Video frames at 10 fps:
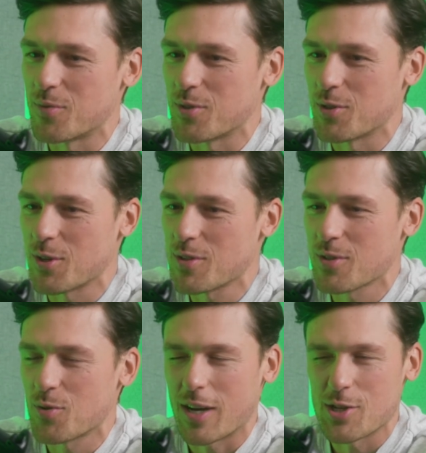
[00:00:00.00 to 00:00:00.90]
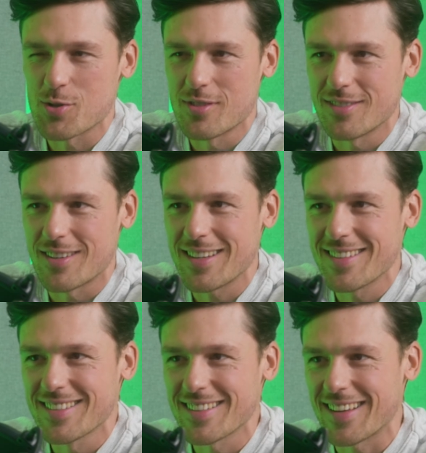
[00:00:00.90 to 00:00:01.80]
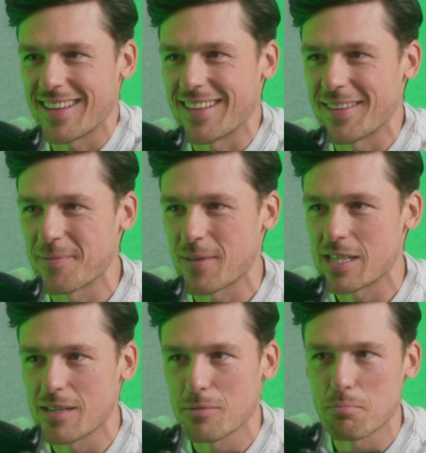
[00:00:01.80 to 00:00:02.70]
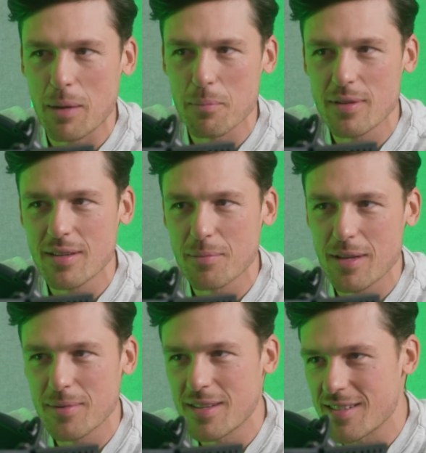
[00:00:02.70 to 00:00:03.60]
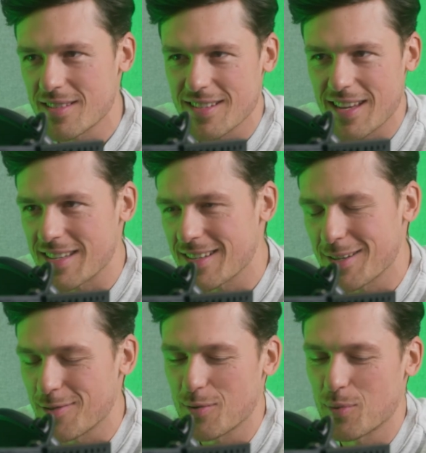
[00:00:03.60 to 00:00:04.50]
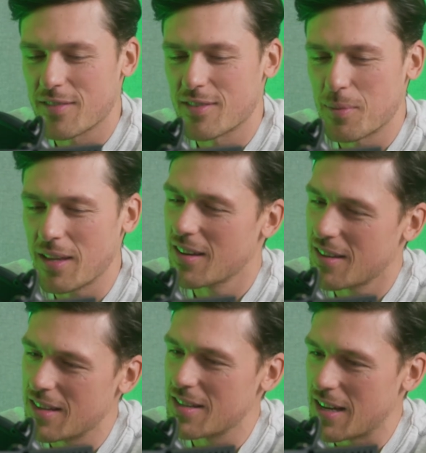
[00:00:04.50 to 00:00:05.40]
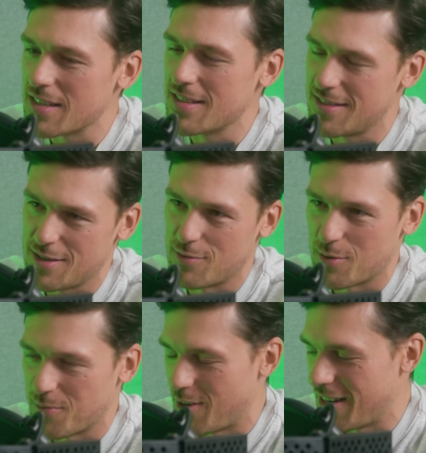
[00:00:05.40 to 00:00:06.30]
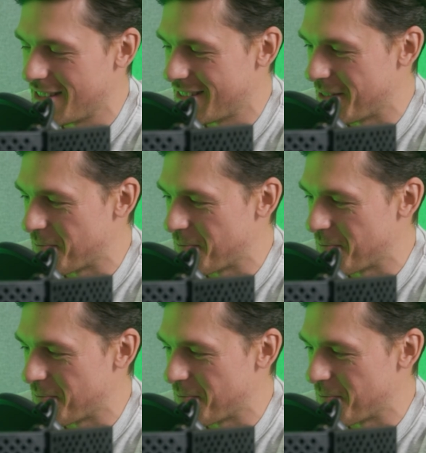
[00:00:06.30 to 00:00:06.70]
You're not quite sure, right? It's a little bumpy, and maybe he's the anti-hero, whatever. But at the end, he's the hero, right?